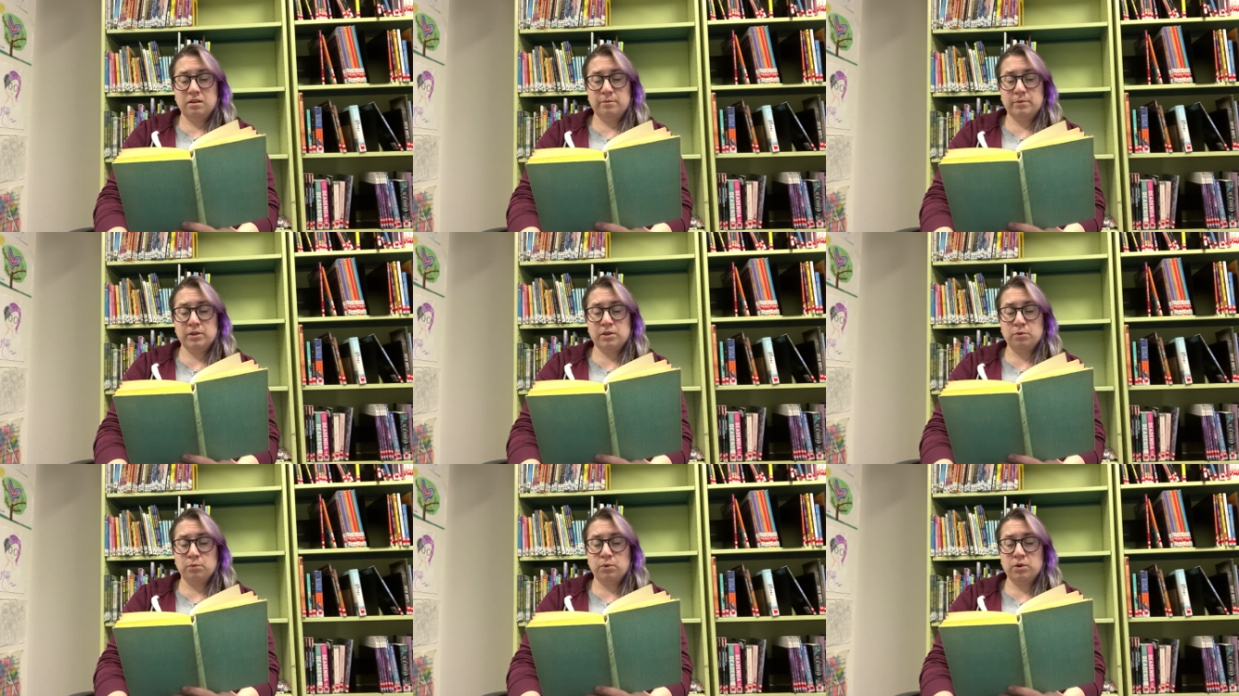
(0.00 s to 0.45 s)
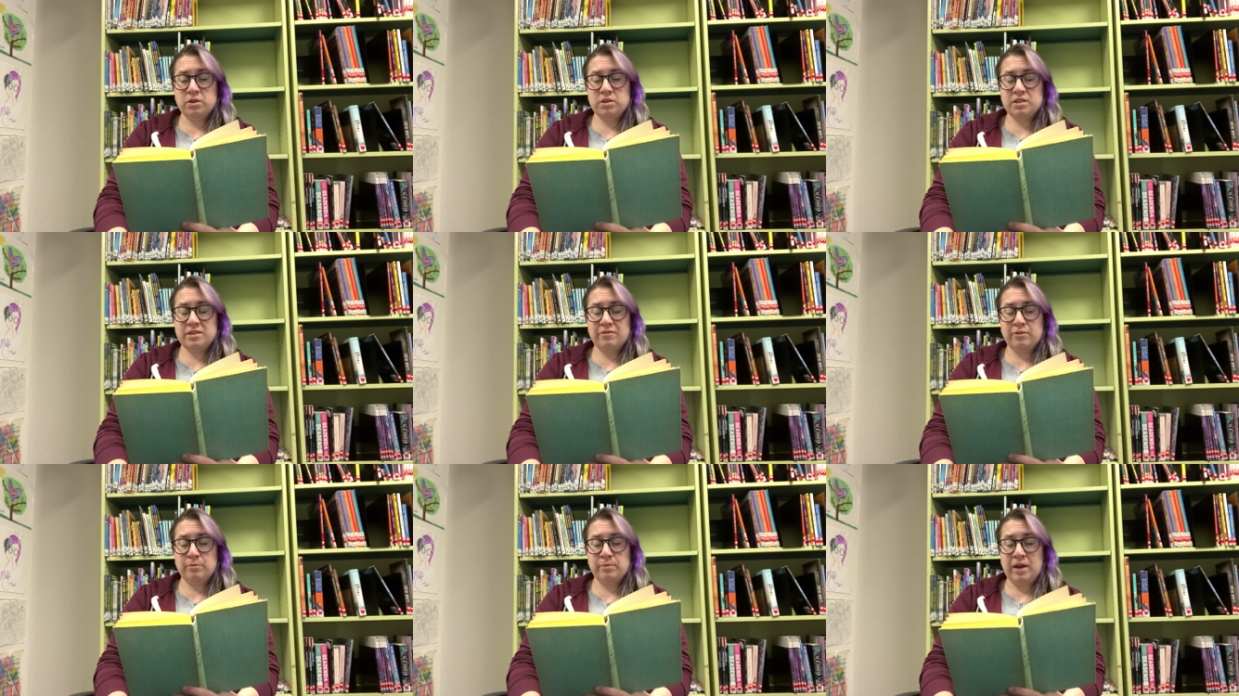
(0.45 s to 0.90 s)
but the
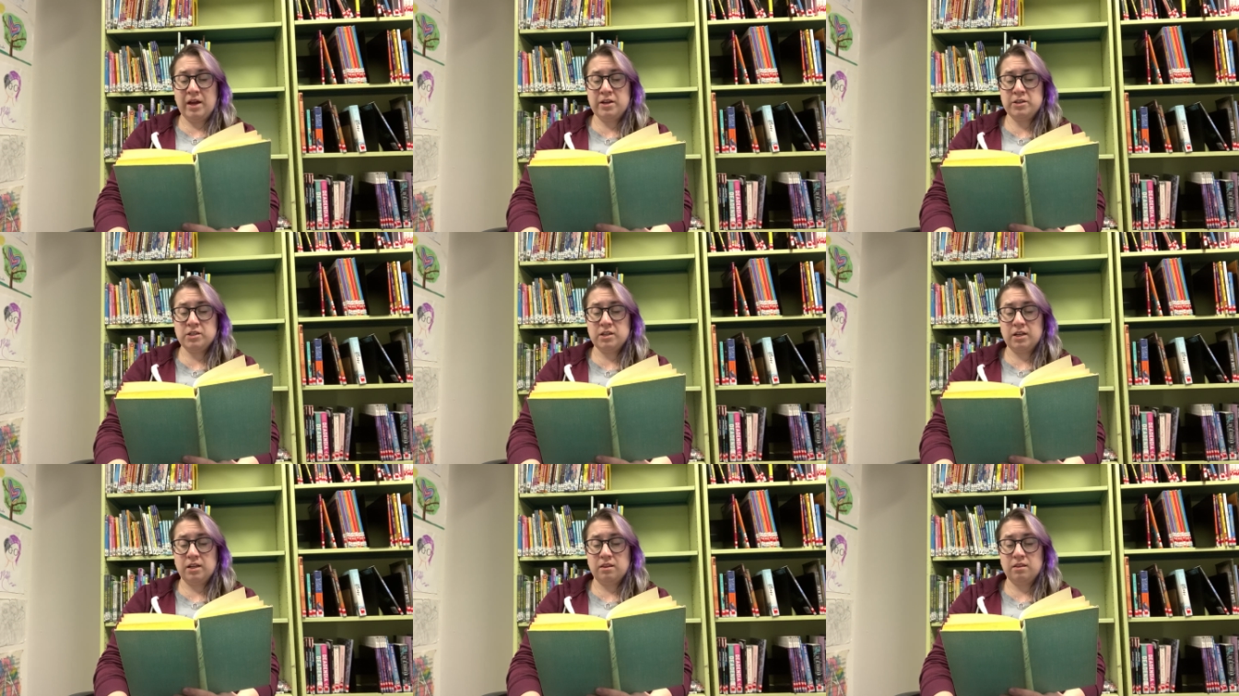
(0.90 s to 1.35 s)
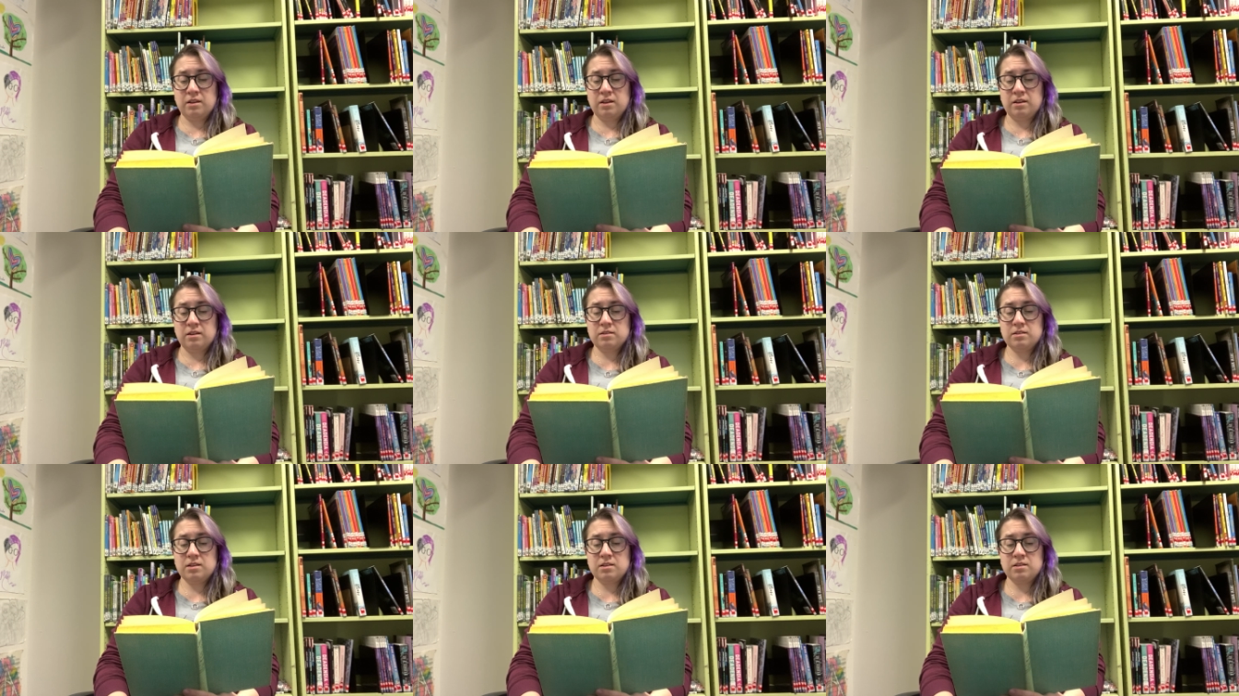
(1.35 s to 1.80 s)
worst of imagining
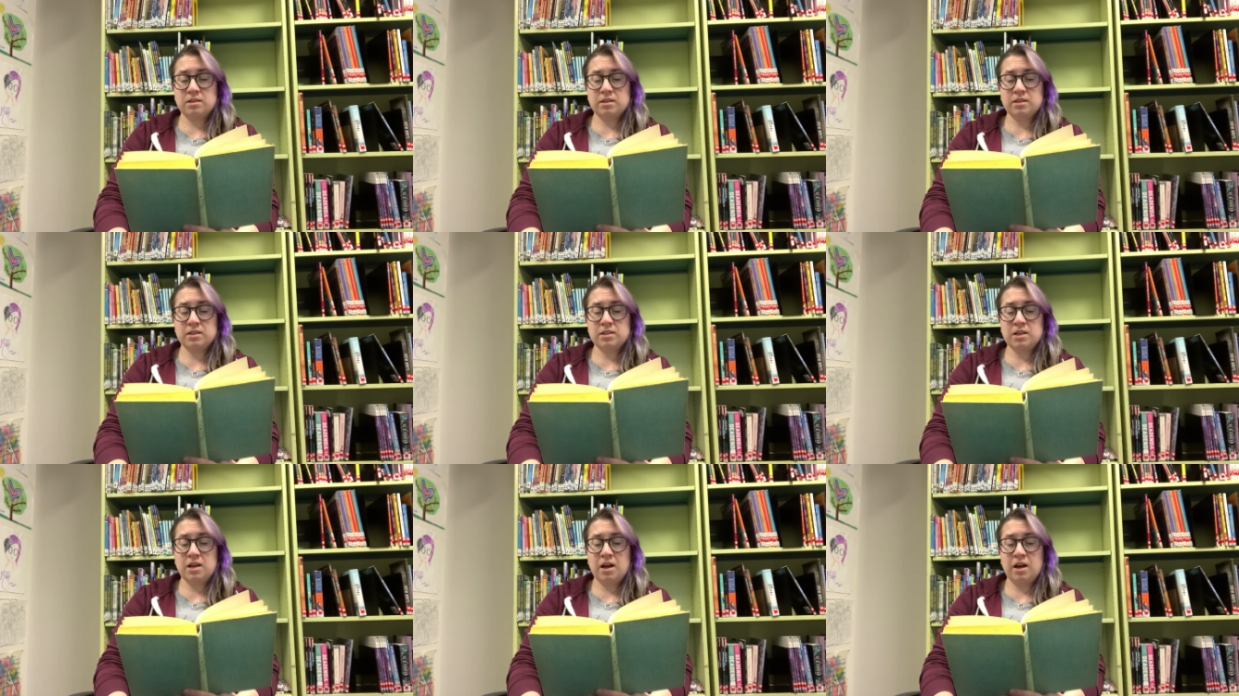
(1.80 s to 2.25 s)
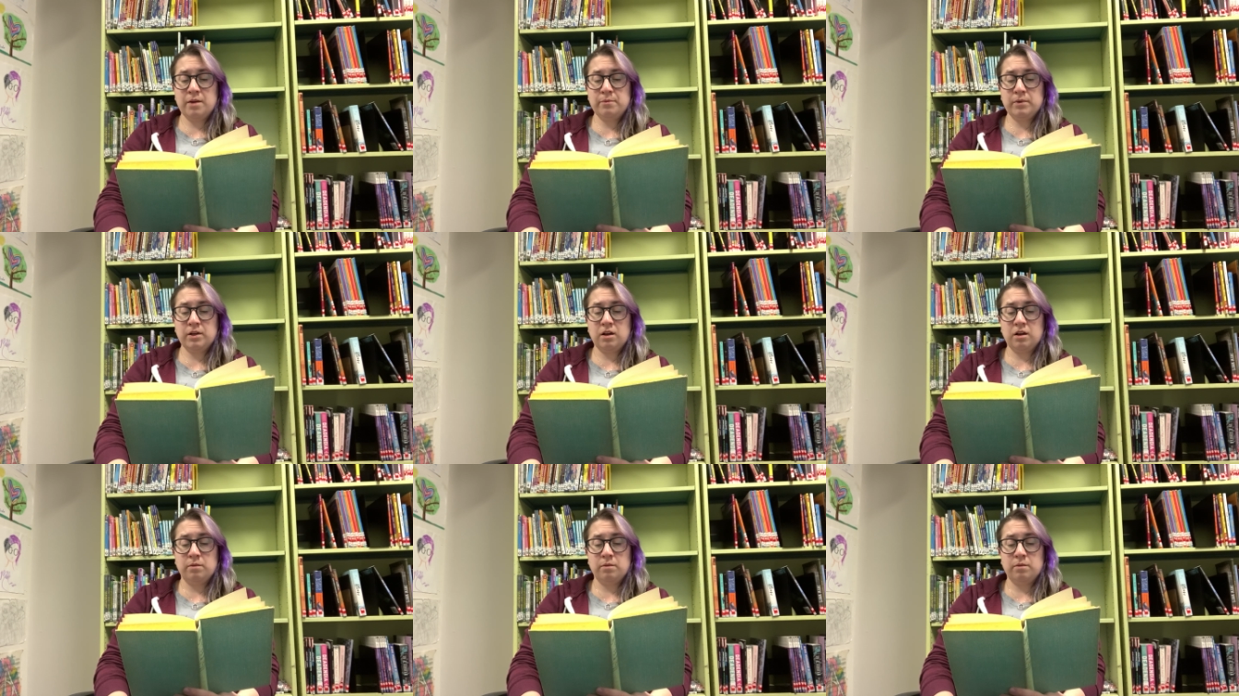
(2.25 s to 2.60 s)
things is that the time